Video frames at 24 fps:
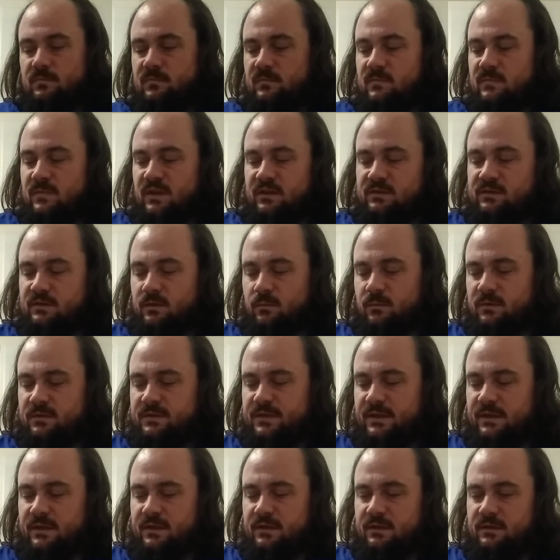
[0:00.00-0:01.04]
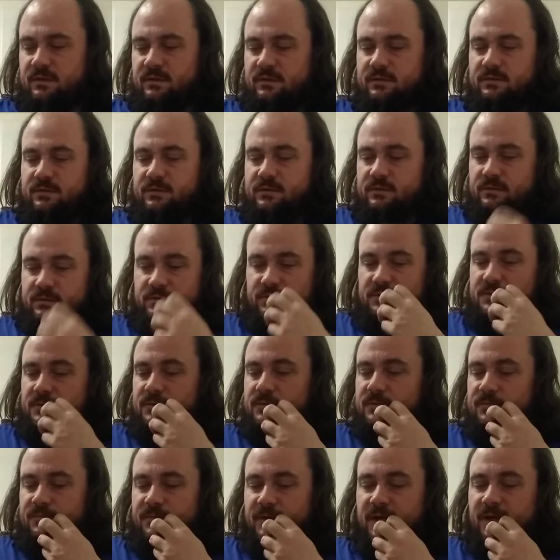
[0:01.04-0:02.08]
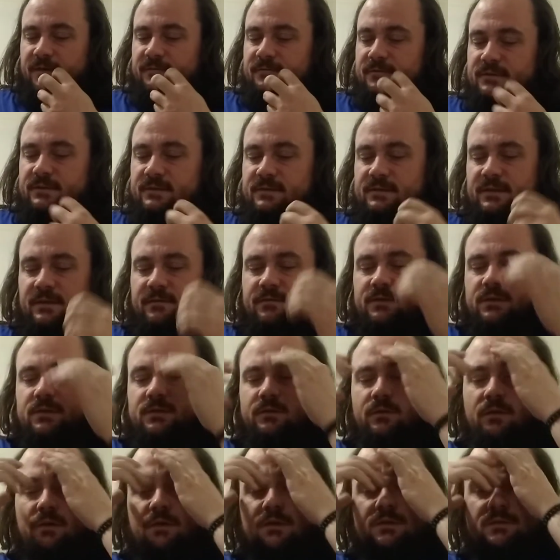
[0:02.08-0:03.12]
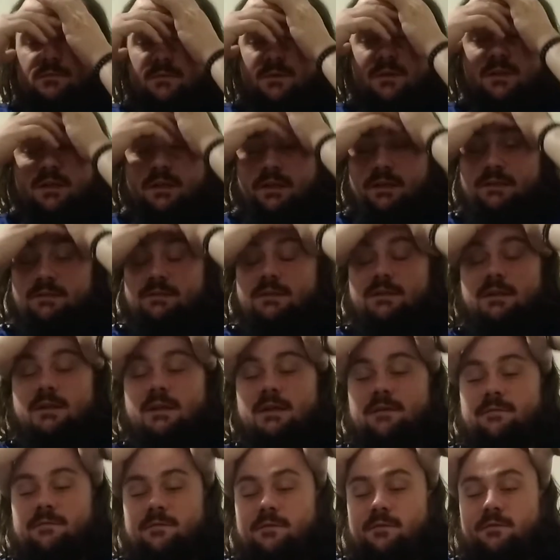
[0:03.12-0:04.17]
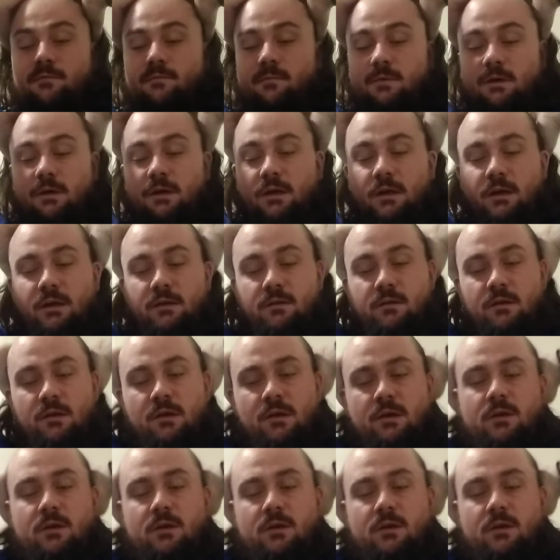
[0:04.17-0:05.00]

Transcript: That's someone taking this Five of the Seven Swords and realizing they left two behind.